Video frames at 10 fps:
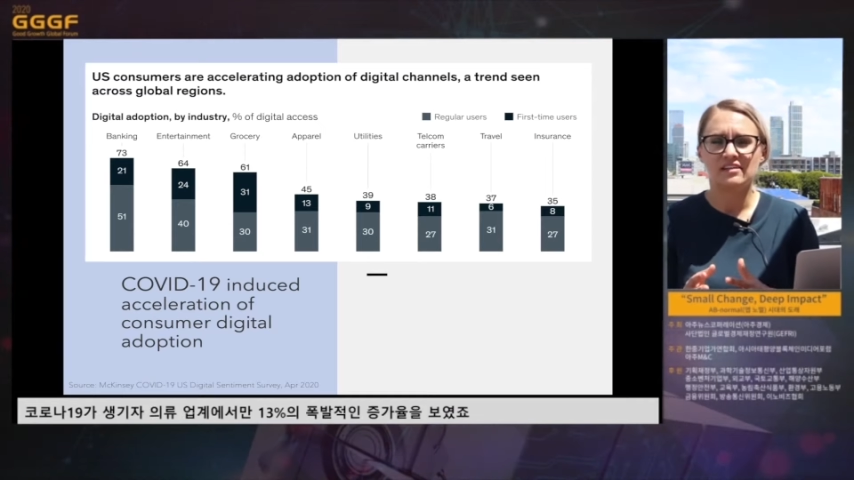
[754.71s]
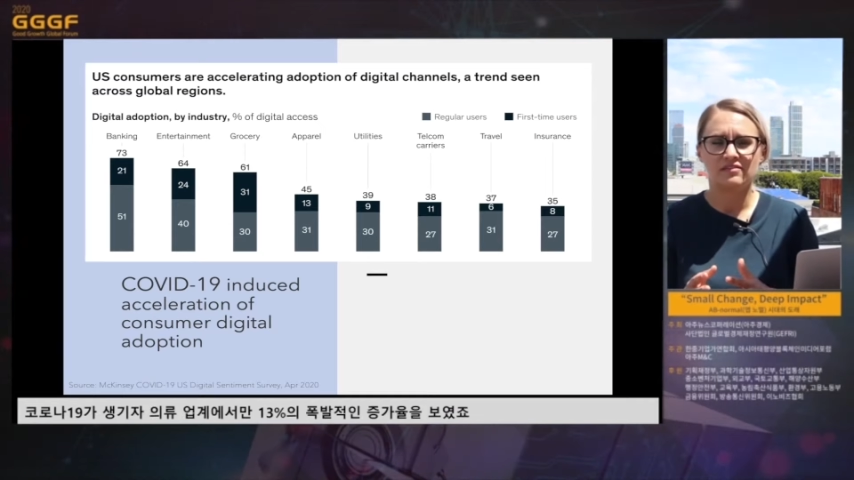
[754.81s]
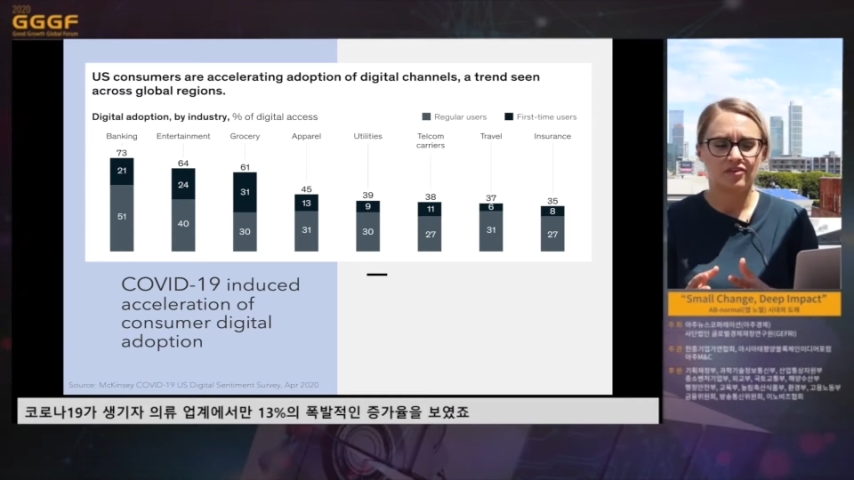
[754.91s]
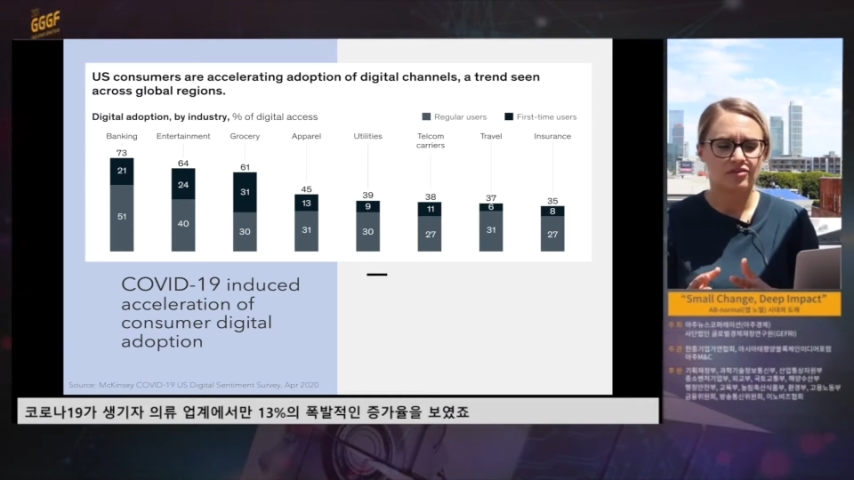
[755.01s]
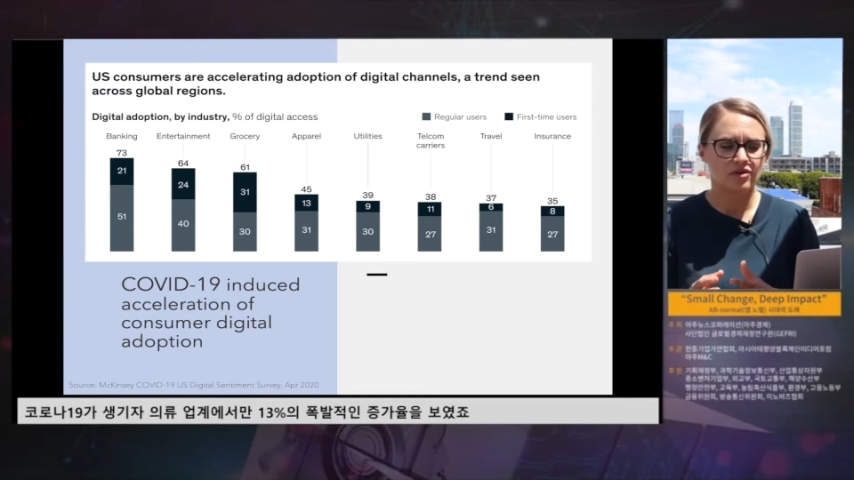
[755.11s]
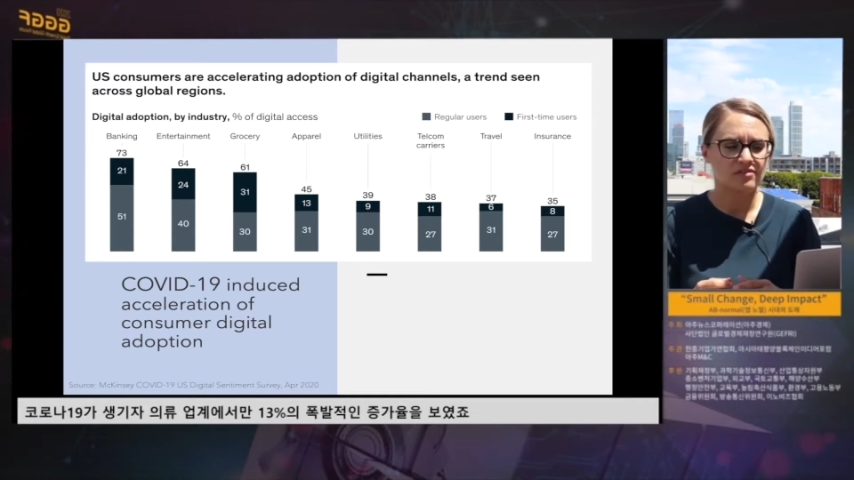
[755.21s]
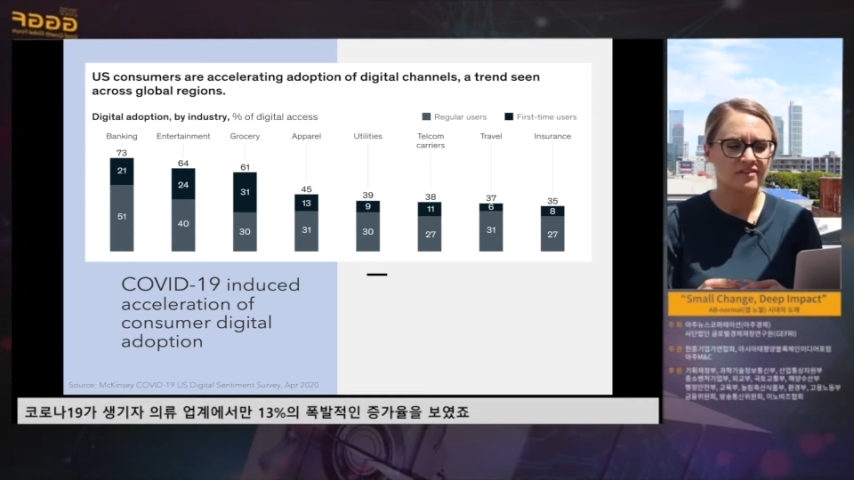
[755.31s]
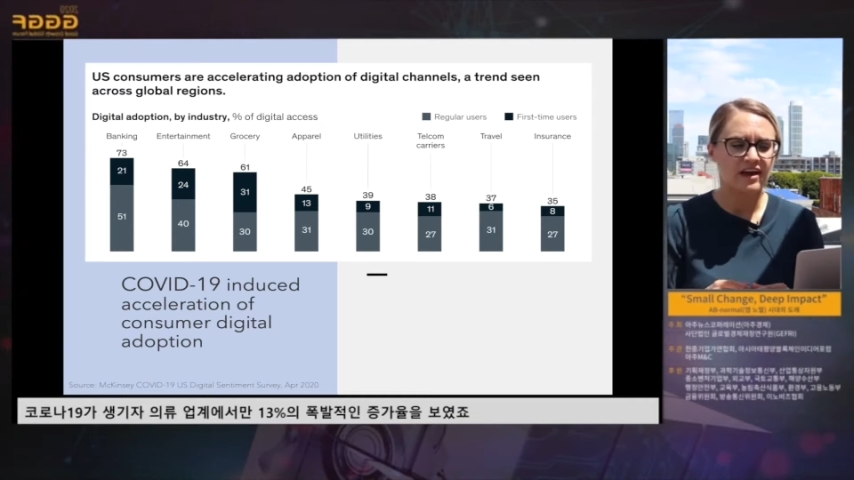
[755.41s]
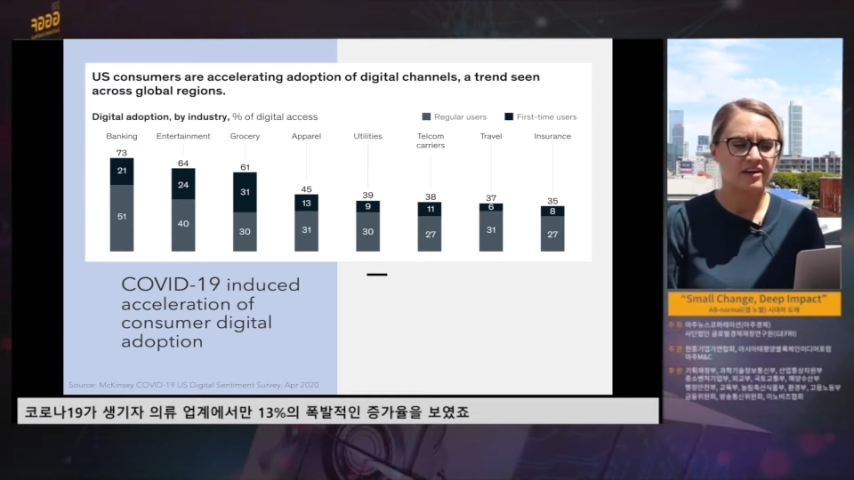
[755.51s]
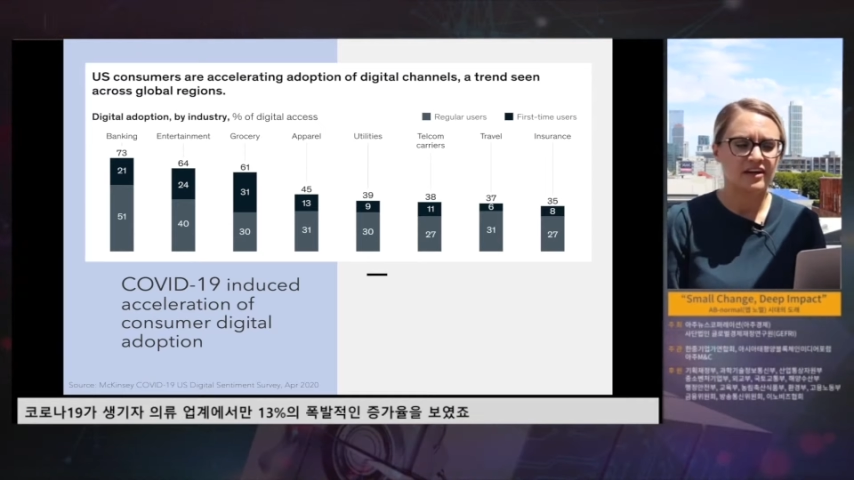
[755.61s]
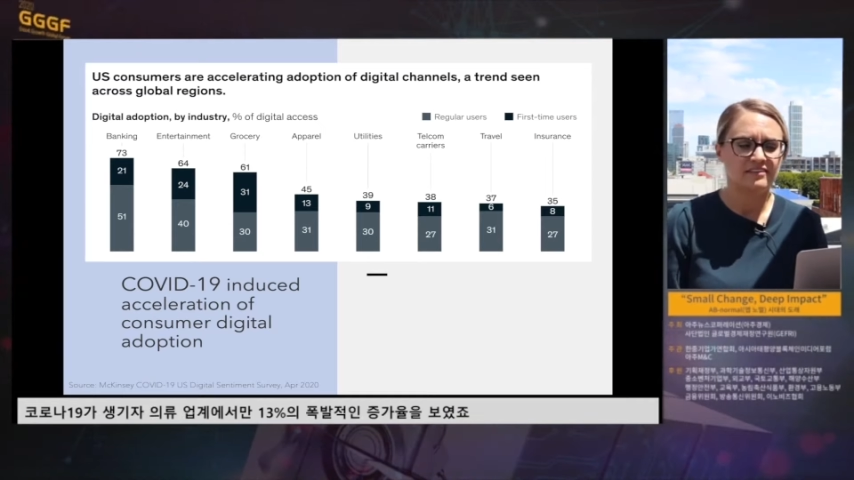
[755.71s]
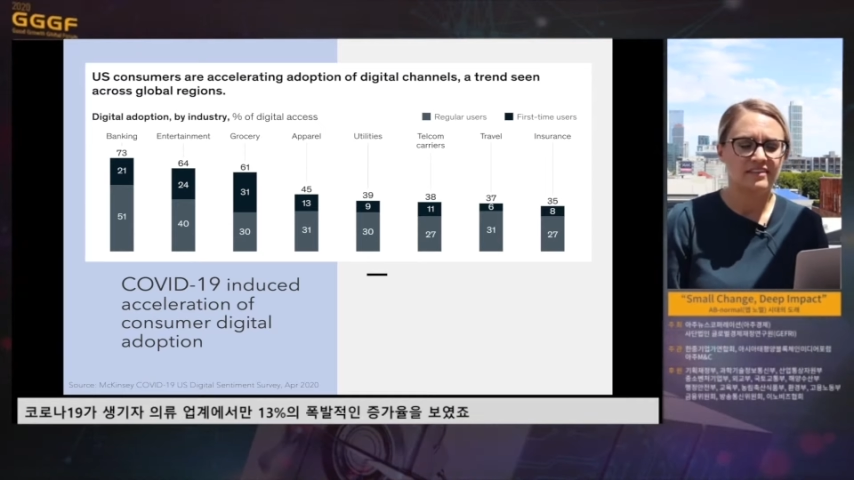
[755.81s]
of coronavirus,